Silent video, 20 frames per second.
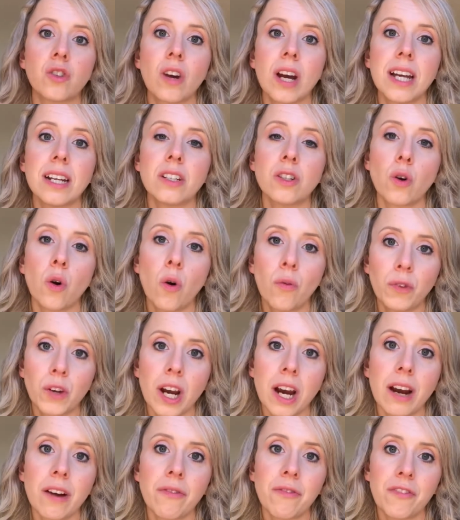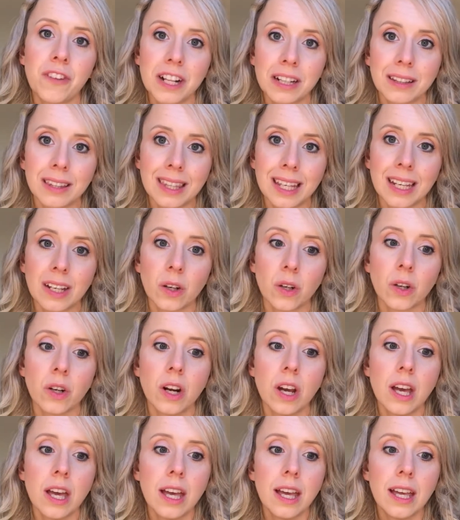strand of your hair feel thicker
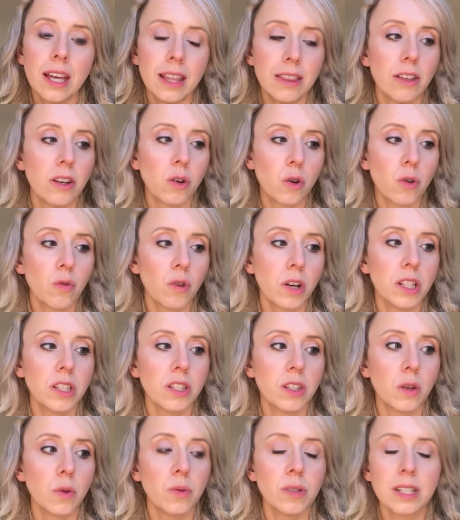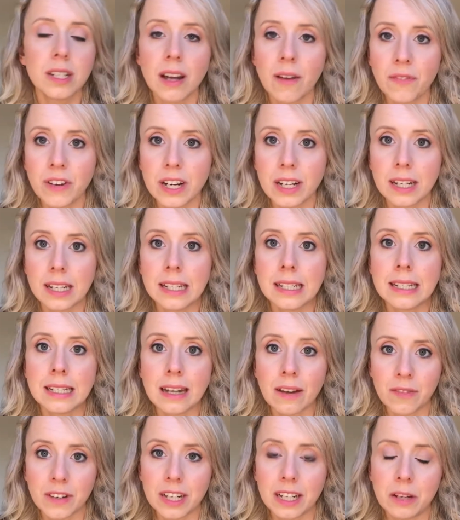in the long run. So definitely
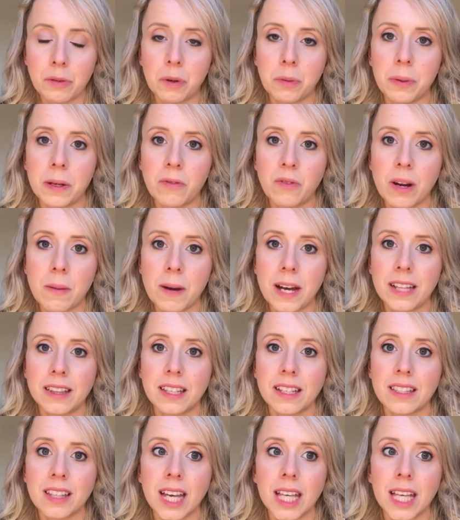will be rebuying this.